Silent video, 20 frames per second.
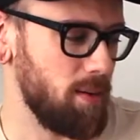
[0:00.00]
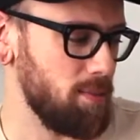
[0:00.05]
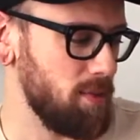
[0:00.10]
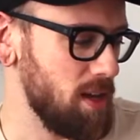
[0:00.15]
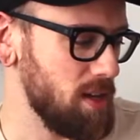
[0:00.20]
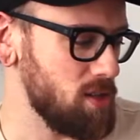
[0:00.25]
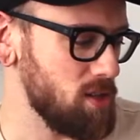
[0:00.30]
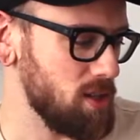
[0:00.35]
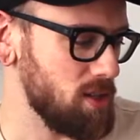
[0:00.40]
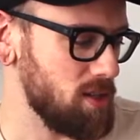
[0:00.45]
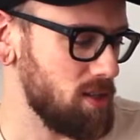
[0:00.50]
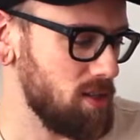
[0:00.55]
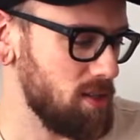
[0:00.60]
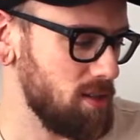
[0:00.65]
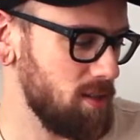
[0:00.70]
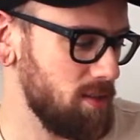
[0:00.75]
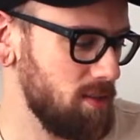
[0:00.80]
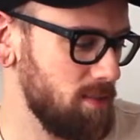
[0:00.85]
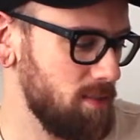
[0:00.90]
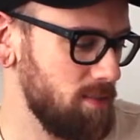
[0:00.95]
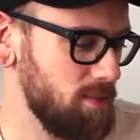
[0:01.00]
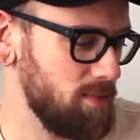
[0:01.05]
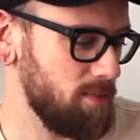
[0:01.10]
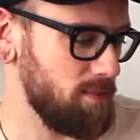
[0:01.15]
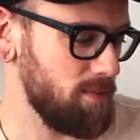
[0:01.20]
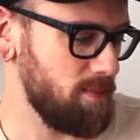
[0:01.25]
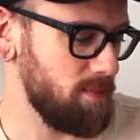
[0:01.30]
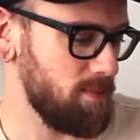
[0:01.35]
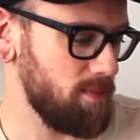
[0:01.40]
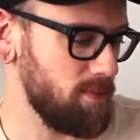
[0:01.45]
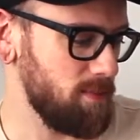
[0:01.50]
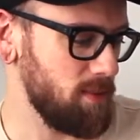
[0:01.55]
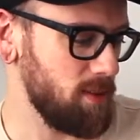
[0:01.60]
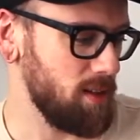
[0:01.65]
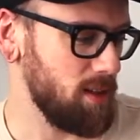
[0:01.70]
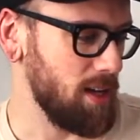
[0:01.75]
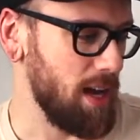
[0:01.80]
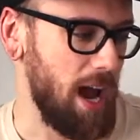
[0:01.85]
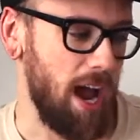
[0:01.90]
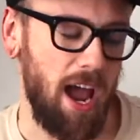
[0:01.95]
they just,
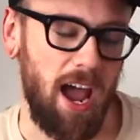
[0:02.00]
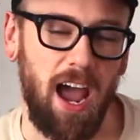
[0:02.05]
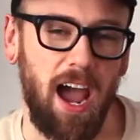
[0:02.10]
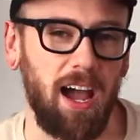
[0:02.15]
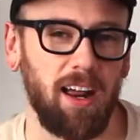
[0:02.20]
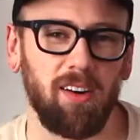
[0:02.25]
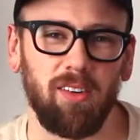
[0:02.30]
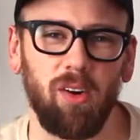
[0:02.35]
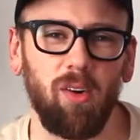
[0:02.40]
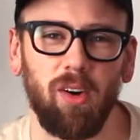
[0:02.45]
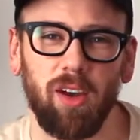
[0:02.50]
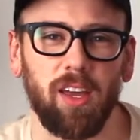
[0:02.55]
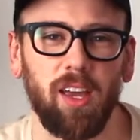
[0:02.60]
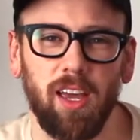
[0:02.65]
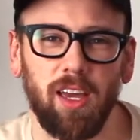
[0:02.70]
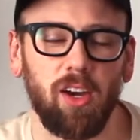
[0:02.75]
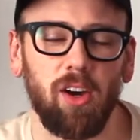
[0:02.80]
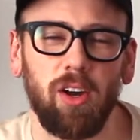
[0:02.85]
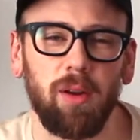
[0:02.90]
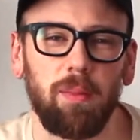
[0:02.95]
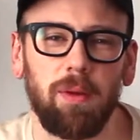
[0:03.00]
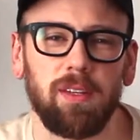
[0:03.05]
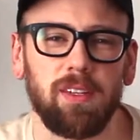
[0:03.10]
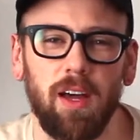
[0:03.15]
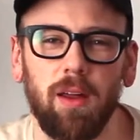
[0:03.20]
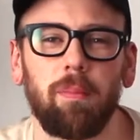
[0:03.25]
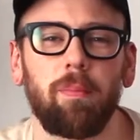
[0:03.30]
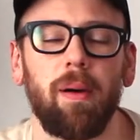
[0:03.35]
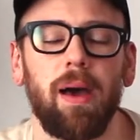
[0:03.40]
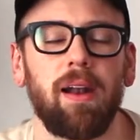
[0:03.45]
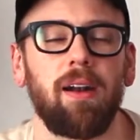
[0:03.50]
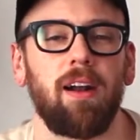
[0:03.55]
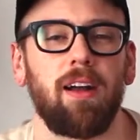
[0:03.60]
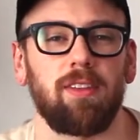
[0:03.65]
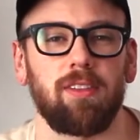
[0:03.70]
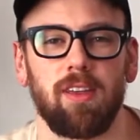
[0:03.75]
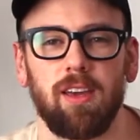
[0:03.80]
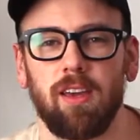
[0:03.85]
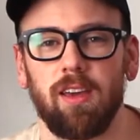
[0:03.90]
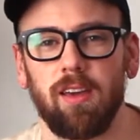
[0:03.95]
I don't know, it could have been done better. I
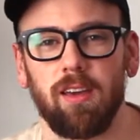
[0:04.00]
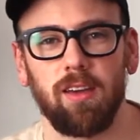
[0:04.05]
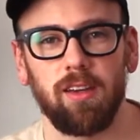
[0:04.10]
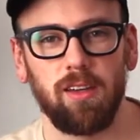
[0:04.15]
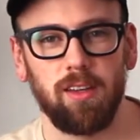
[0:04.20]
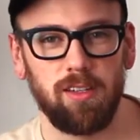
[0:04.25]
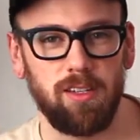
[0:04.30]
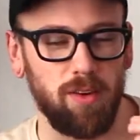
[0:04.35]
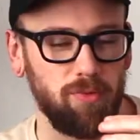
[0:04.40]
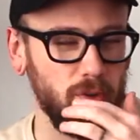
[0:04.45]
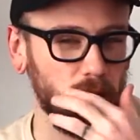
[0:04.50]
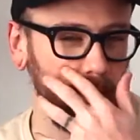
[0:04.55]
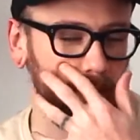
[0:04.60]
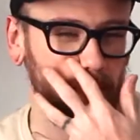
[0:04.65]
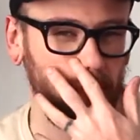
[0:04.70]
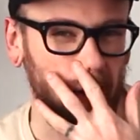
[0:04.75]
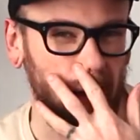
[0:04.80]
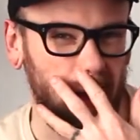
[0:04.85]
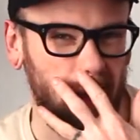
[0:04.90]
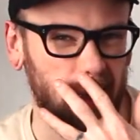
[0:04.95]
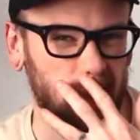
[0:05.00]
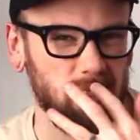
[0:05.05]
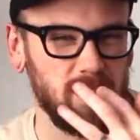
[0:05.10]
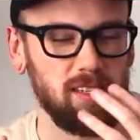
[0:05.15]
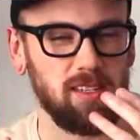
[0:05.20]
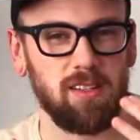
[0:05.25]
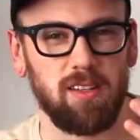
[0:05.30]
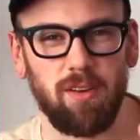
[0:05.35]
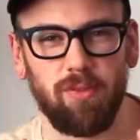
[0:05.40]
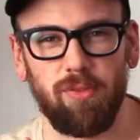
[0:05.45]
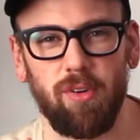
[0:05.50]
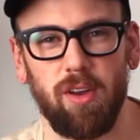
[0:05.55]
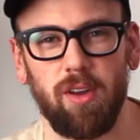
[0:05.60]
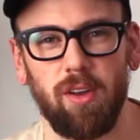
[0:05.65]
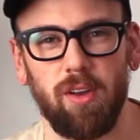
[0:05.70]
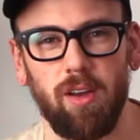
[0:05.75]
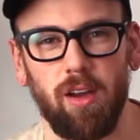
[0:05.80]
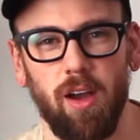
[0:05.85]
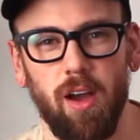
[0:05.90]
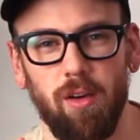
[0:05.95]
think different fonts,
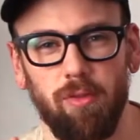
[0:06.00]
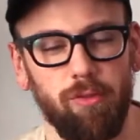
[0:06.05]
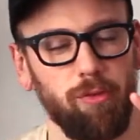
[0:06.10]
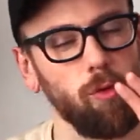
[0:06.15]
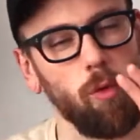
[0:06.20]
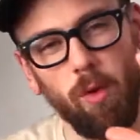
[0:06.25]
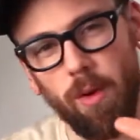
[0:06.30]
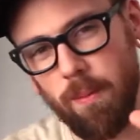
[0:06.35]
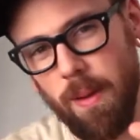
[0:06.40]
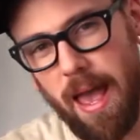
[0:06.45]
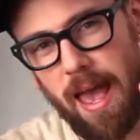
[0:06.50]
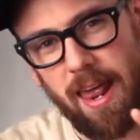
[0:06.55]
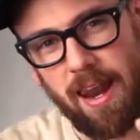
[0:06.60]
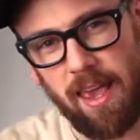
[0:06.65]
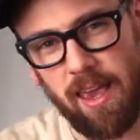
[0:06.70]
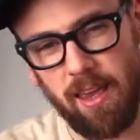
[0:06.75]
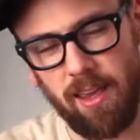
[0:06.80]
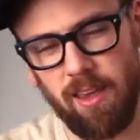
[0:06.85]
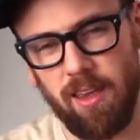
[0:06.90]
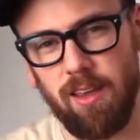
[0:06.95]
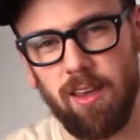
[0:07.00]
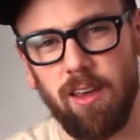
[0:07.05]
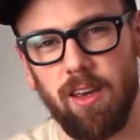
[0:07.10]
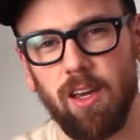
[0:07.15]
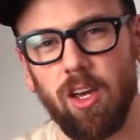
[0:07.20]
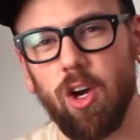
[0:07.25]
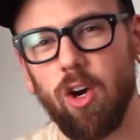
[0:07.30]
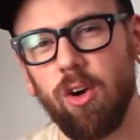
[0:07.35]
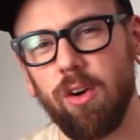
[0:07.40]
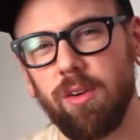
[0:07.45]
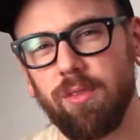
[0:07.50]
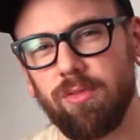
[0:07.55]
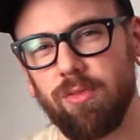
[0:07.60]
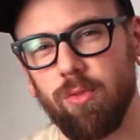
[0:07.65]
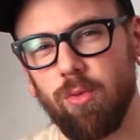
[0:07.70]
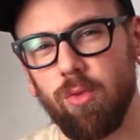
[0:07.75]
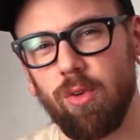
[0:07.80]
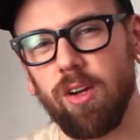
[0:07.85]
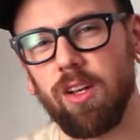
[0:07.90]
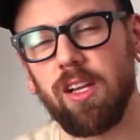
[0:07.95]
different formatting could have
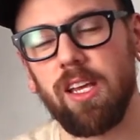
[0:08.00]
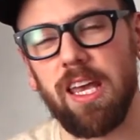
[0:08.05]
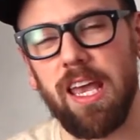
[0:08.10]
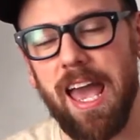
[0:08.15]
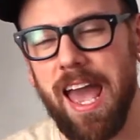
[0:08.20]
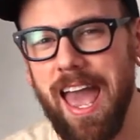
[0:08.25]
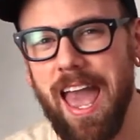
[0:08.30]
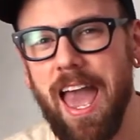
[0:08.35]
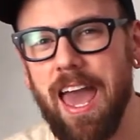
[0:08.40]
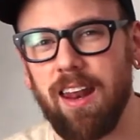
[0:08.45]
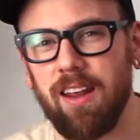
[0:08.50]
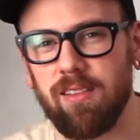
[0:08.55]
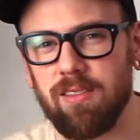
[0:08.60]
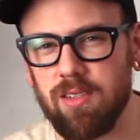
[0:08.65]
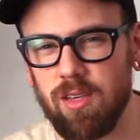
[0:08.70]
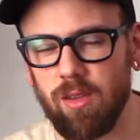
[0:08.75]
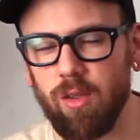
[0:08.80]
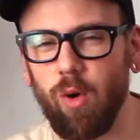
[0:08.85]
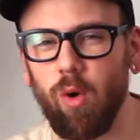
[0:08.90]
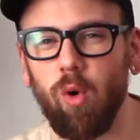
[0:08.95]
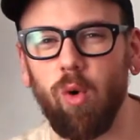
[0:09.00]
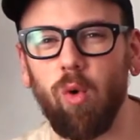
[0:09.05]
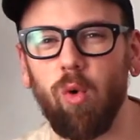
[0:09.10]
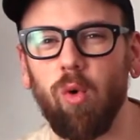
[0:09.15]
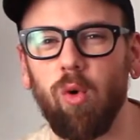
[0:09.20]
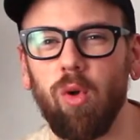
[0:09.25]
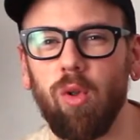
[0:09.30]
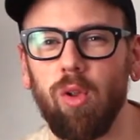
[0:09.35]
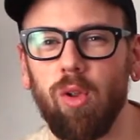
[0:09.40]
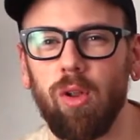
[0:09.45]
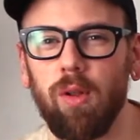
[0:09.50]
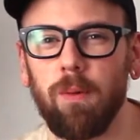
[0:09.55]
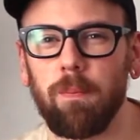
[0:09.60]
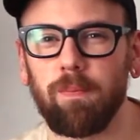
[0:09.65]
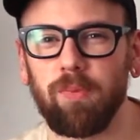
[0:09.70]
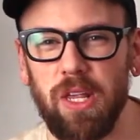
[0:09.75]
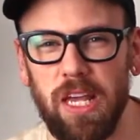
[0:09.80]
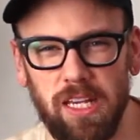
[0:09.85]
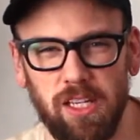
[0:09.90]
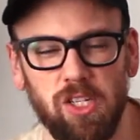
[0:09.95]
really added to the whole
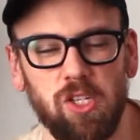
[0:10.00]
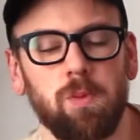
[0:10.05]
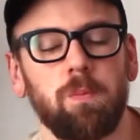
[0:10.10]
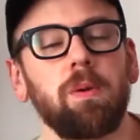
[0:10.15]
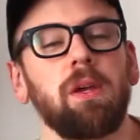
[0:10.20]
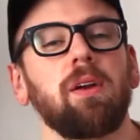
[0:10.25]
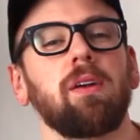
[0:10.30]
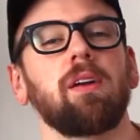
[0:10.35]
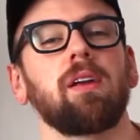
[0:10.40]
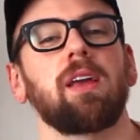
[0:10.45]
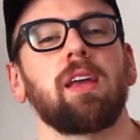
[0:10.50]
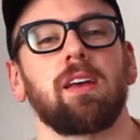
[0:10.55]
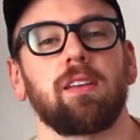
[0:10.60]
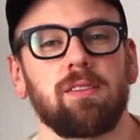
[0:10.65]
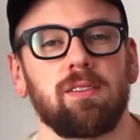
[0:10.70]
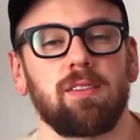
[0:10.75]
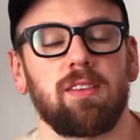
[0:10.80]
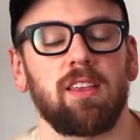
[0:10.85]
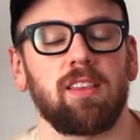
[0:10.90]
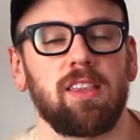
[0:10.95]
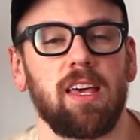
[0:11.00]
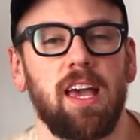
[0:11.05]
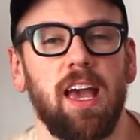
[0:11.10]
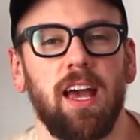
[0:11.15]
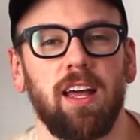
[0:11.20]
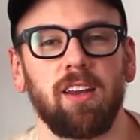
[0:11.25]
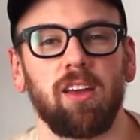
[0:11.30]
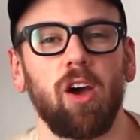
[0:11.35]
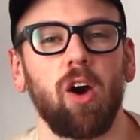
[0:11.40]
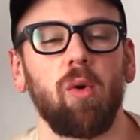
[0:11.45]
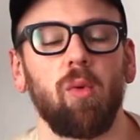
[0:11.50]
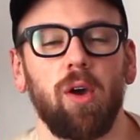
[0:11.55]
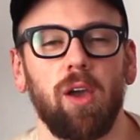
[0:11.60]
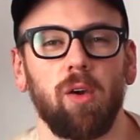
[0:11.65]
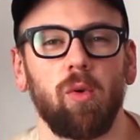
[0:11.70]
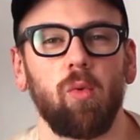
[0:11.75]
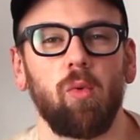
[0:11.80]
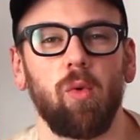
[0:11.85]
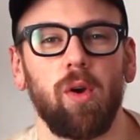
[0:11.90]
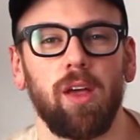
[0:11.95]
experience that they had
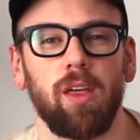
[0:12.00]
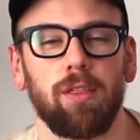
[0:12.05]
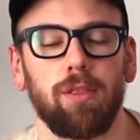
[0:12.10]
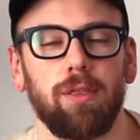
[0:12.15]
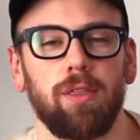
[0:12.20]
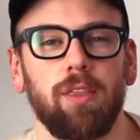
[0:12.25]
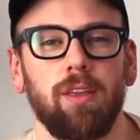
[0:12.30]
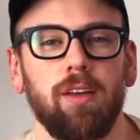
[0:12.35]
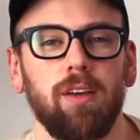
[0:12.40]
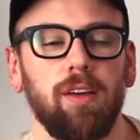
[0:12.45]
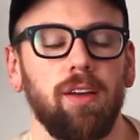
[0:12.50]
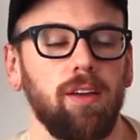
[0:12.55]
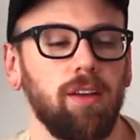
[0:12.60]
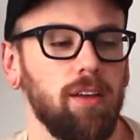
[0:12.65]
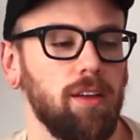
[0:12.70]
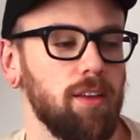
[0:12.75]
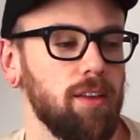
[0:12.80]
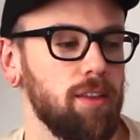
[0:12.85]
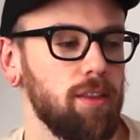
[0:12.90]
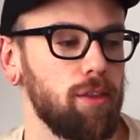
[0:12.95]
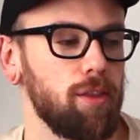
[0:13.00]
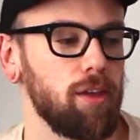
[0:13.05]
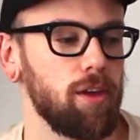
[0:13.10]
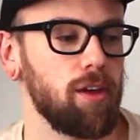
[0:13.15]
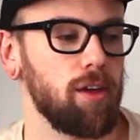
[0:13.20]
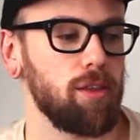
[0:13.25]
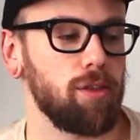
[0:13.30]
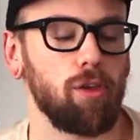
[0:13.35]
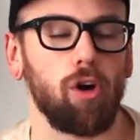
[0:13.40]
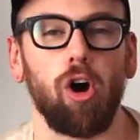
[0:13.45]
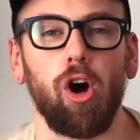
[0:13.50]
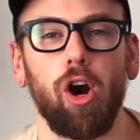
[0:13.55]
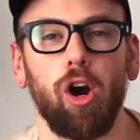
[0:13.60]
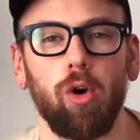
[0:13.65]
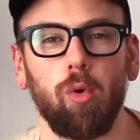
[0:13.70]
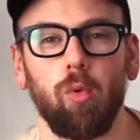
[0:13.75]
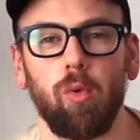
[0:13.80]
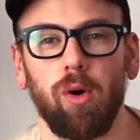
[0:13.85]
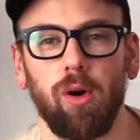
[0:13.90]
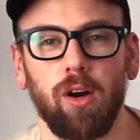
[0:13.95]
going with the
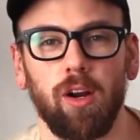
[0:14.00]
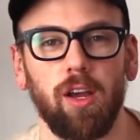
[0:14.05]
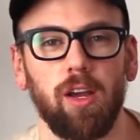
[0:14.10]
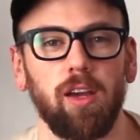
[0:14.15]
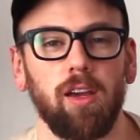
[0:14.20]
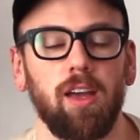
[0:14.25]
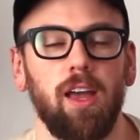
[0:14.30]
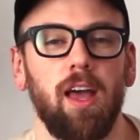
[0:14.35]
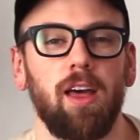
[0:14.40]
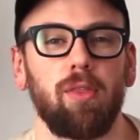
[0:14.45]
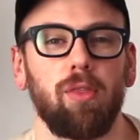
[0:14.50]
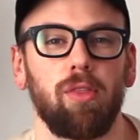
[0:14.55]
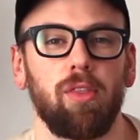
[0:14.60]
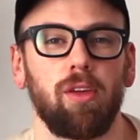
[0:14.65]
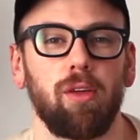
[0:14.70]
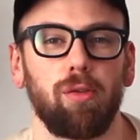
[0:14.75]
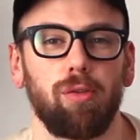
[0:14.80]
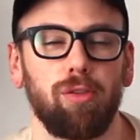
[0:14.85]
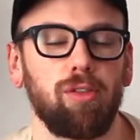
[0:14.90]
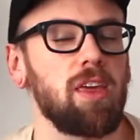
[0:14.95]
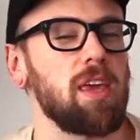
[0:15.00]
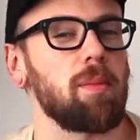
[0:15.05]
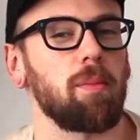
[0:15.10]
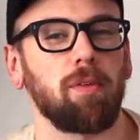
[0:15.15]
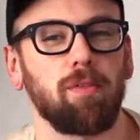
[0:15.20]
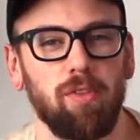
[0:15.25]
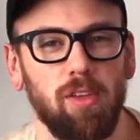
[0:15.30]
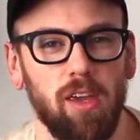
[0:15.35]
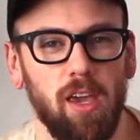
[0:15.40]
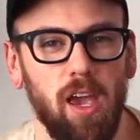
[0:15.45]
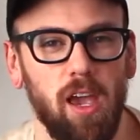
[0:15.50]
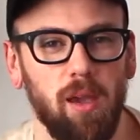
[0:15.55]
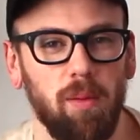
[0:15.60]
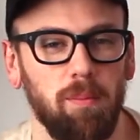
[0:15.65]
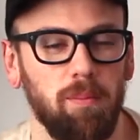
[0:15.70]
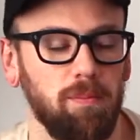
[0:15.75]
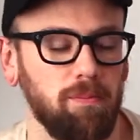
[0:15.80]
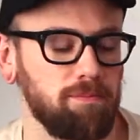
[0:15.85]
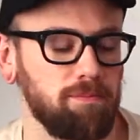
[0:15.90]
artwork and the theme of the game.